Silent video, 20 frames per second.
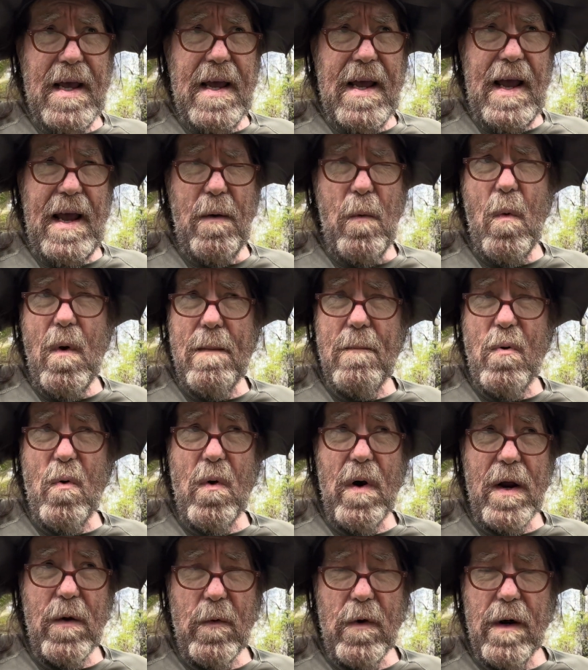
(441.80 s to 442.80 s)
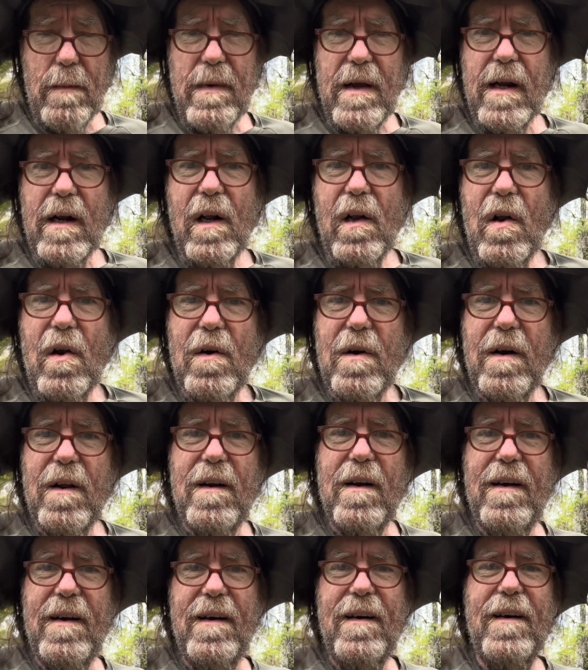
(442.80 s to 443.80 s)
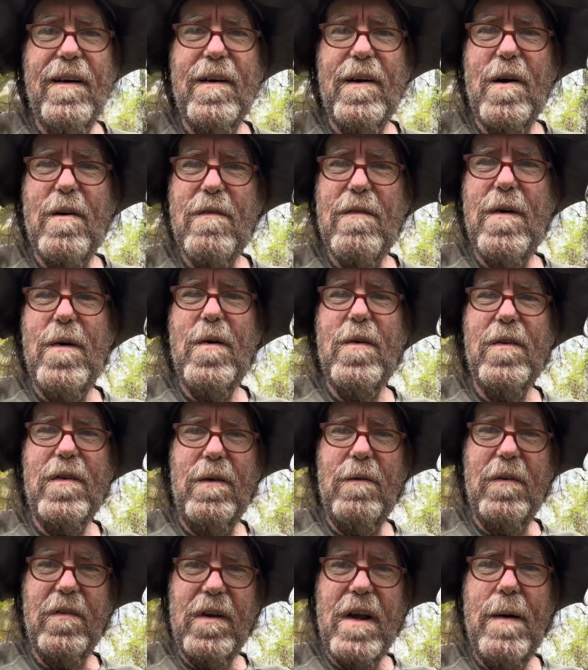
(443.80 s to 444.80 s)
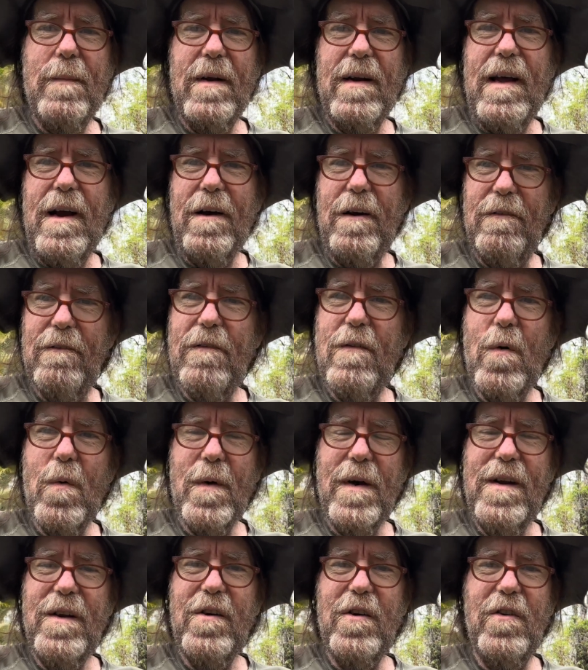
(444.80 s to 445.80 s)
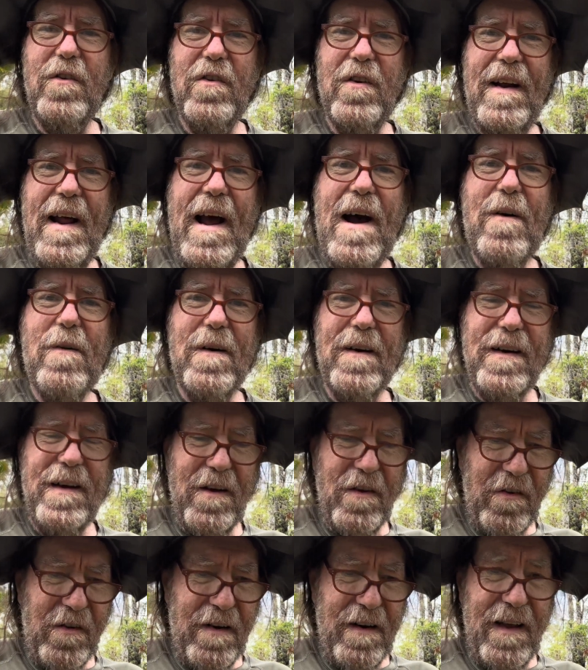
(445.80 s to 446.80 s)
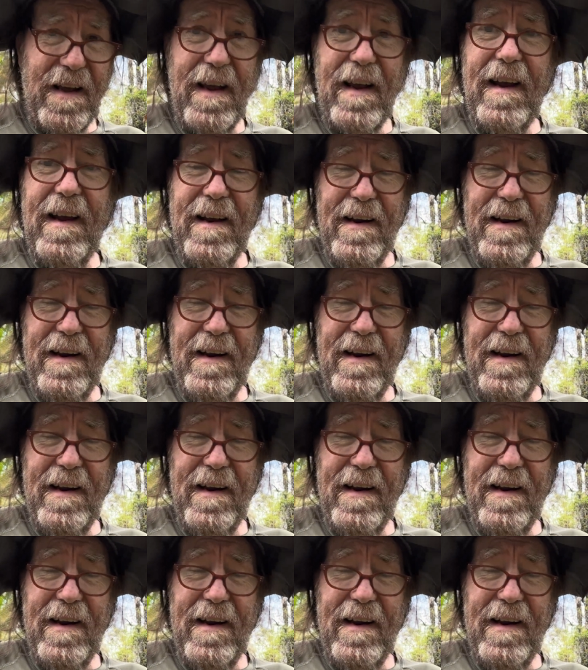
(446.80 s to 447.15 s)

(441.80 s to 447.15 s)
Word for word: at one point we were being alerted on our phones that was coming down at four inches an hour yesterday,